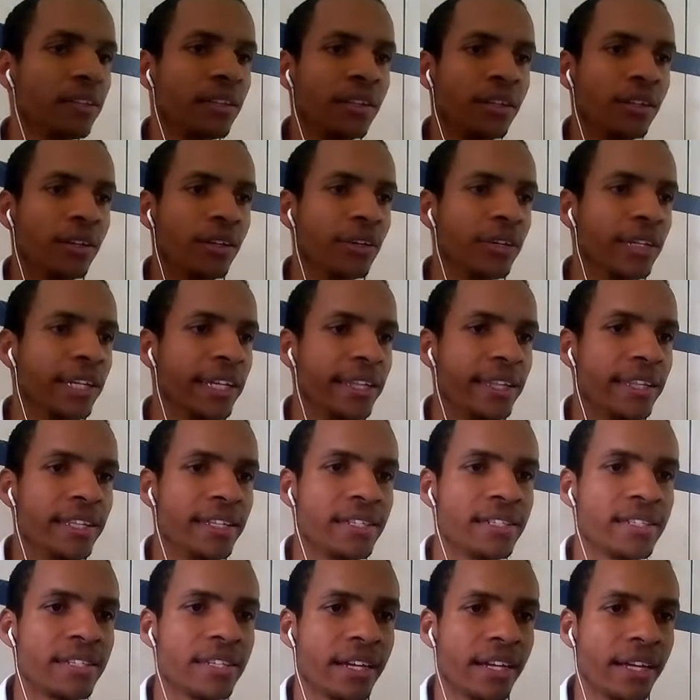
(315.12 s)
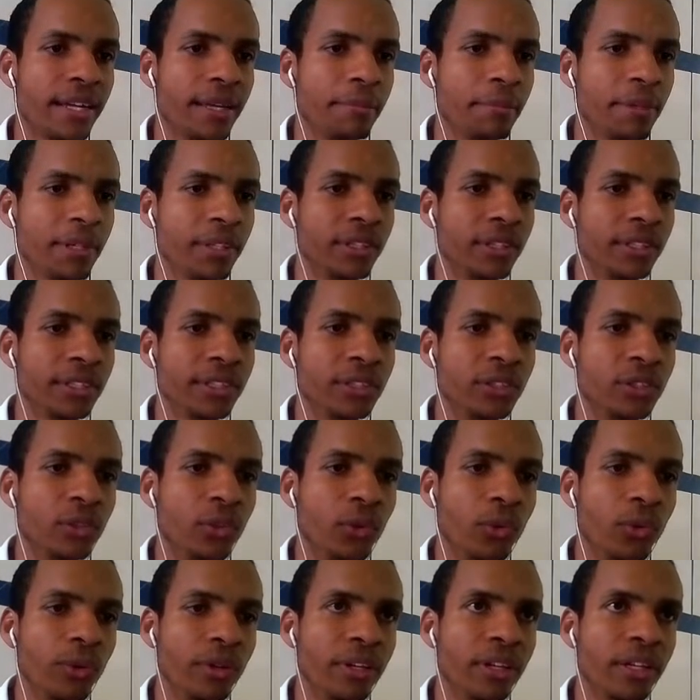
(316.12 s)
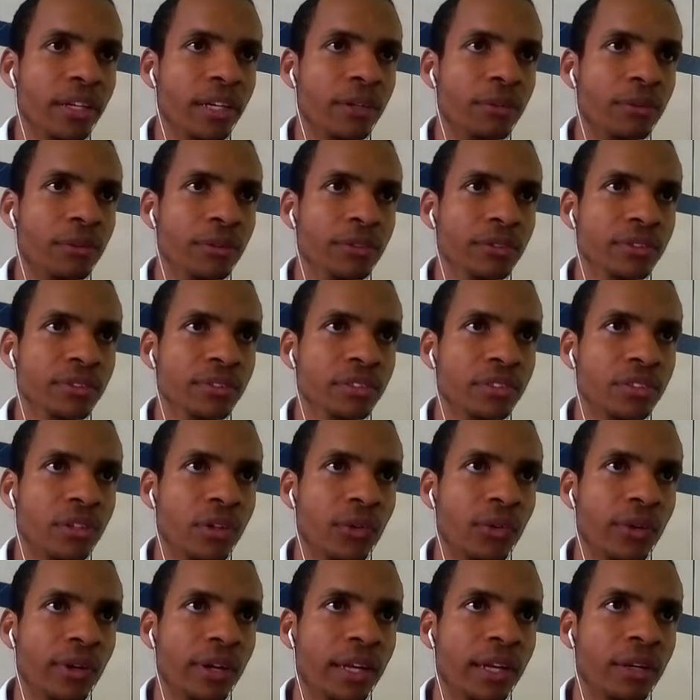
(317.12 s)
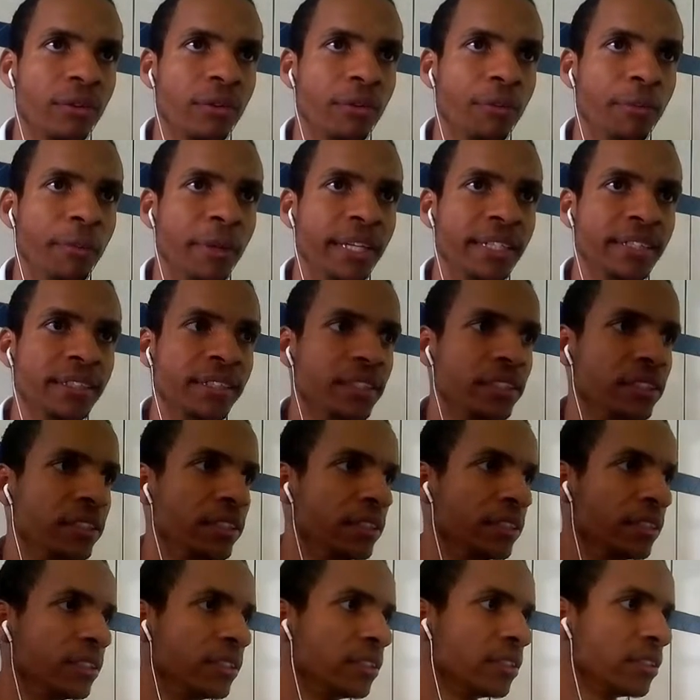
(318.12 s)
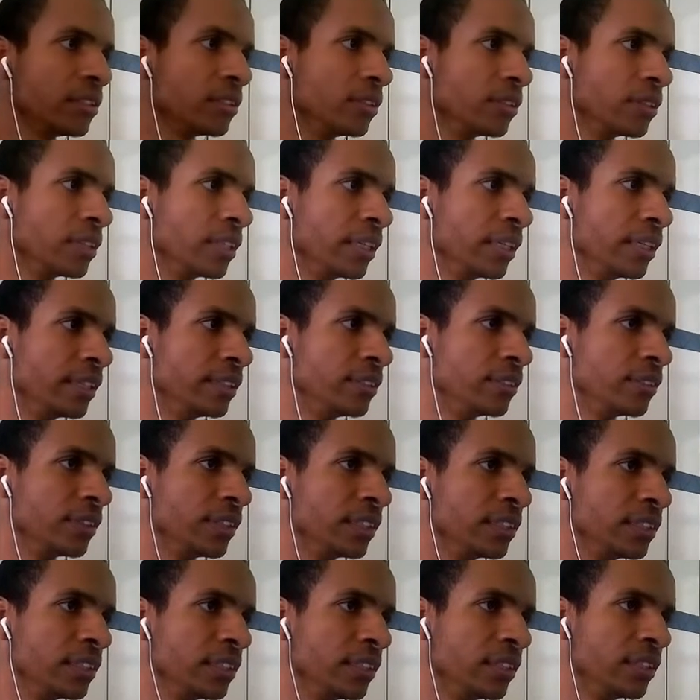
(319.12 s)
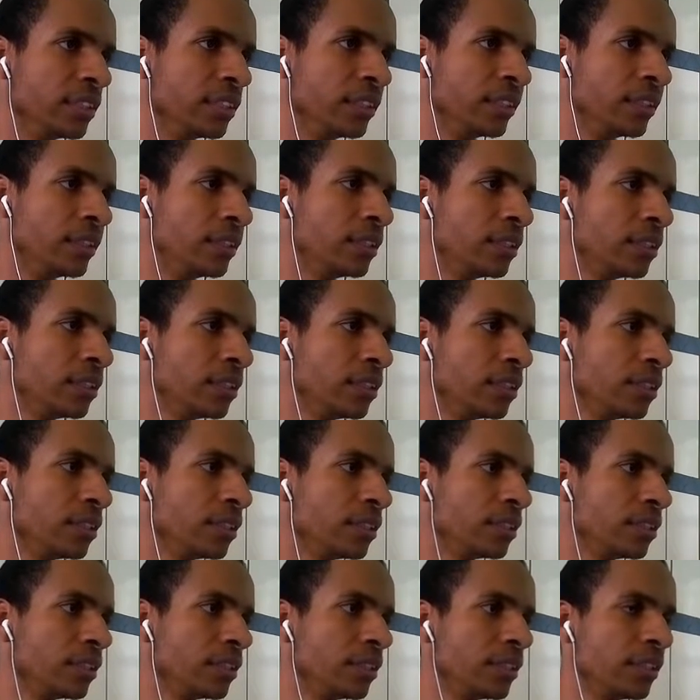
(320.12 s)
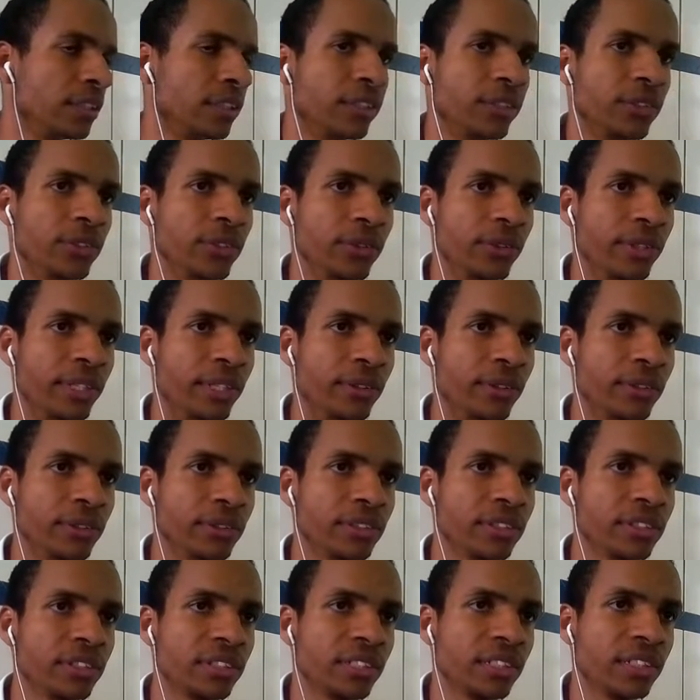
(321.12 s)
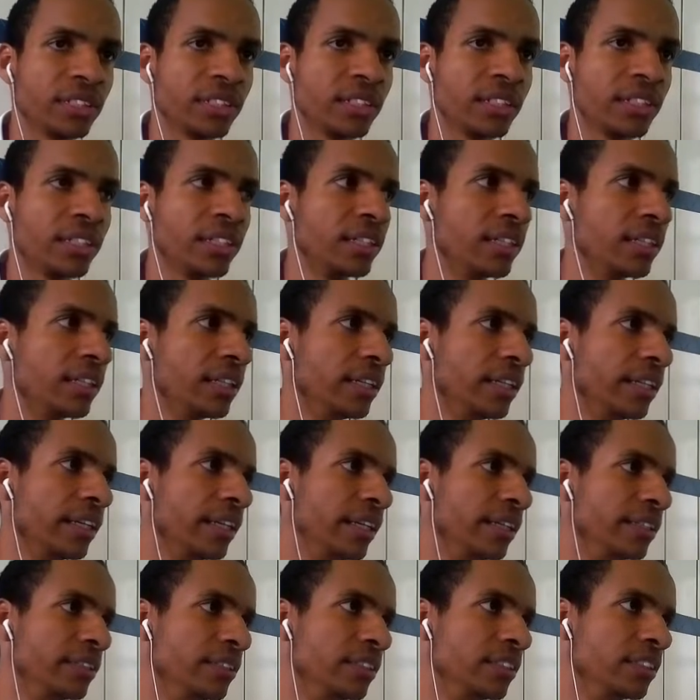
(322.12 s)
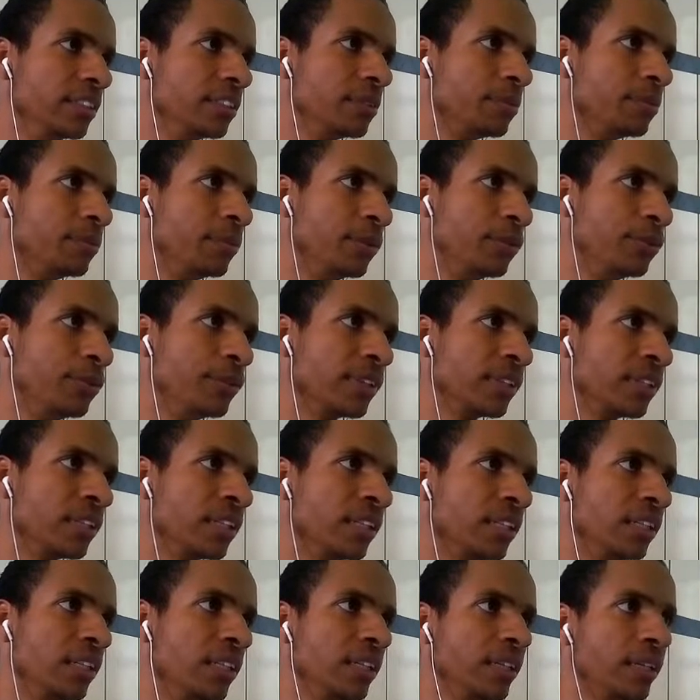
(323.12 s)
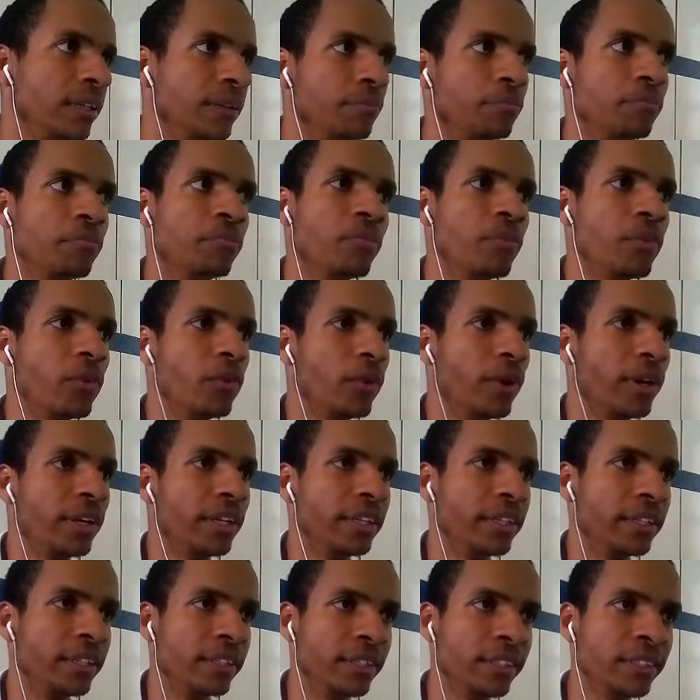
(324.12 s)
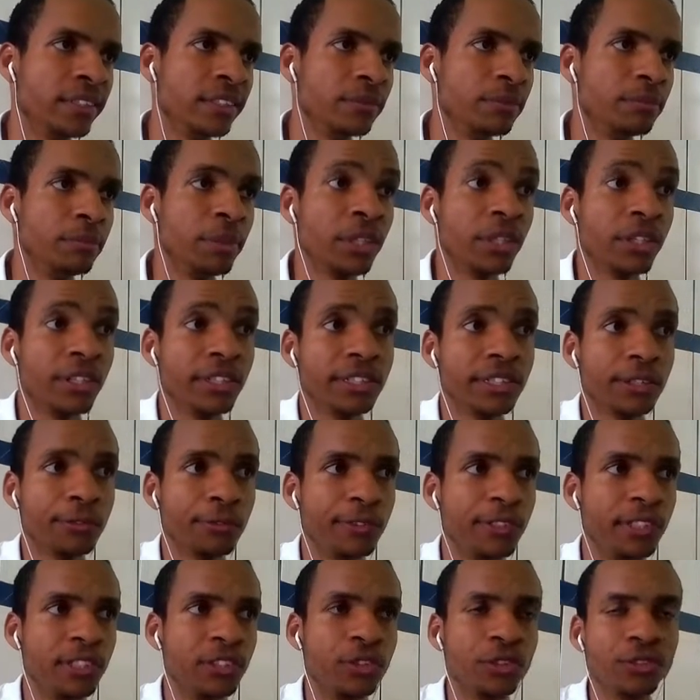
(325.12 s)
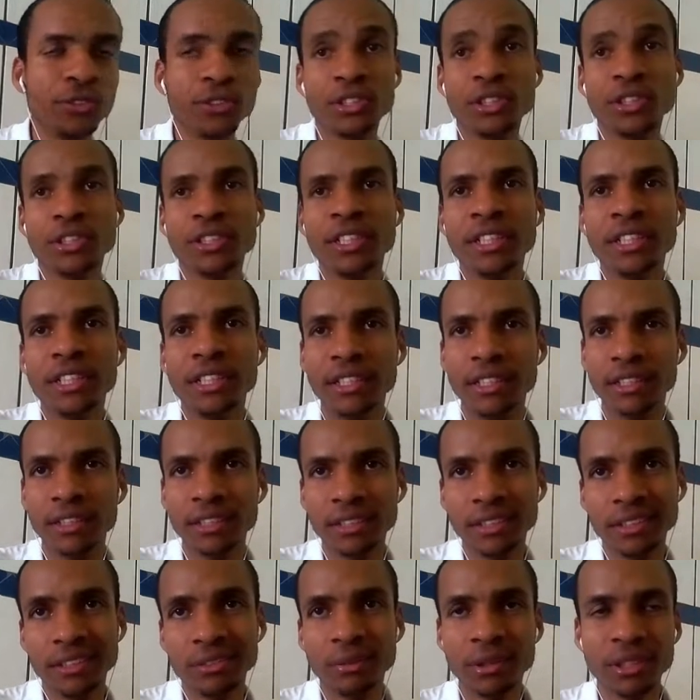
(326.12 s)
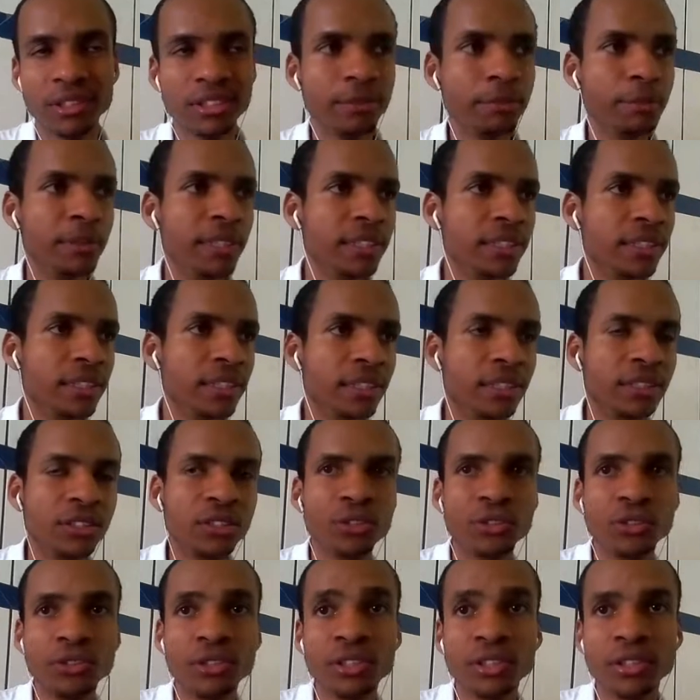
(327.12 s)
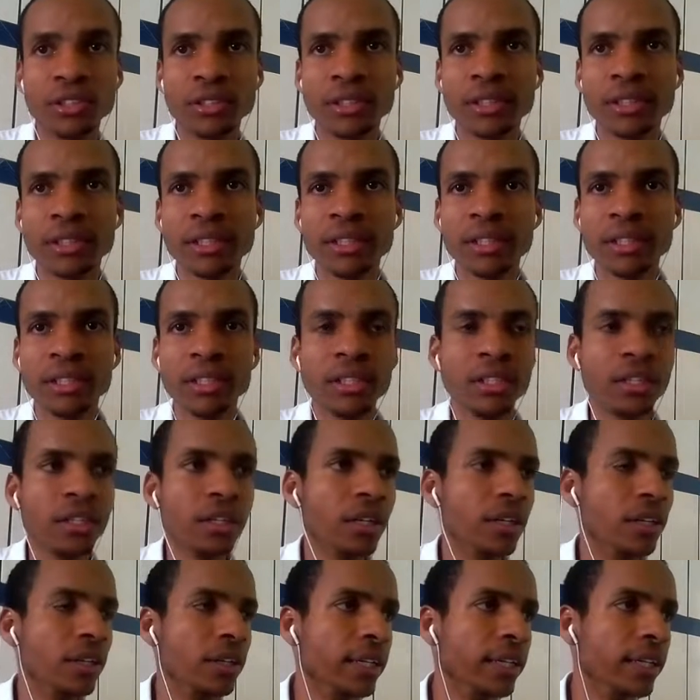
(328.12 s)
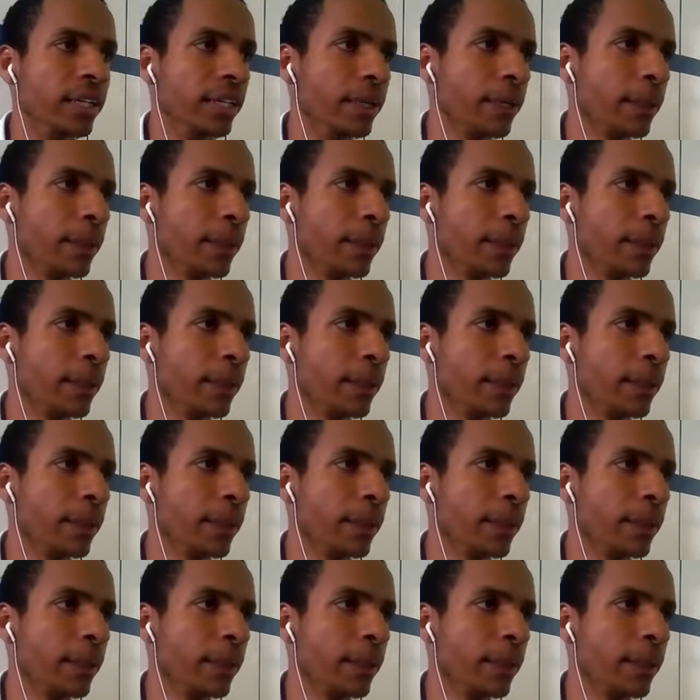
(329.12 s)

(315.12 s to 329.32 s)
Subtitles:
Okay, this time I got no errors, no error messages. Okay, as you can see here, no errors, and it's perfectly running. It's because of this junction here, because missing the junction. Okay,